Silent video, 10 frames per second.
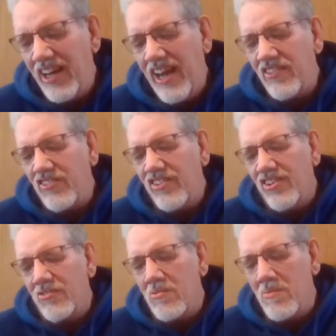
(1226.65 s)
I
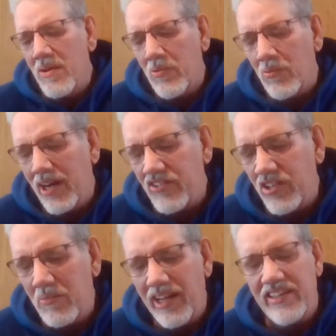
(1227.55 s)
still remember
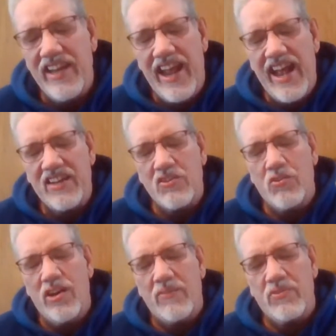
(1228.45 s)
watching my dad
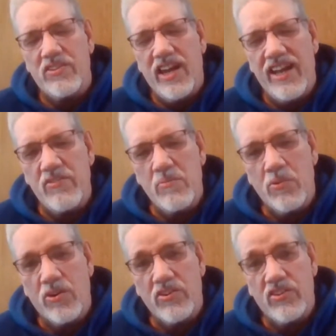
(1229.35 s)
go off the diving
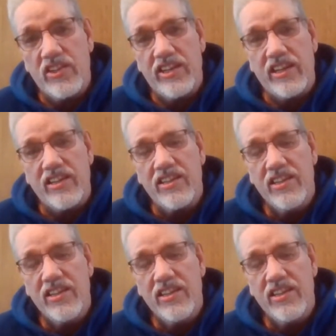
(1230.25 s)
board and thinking,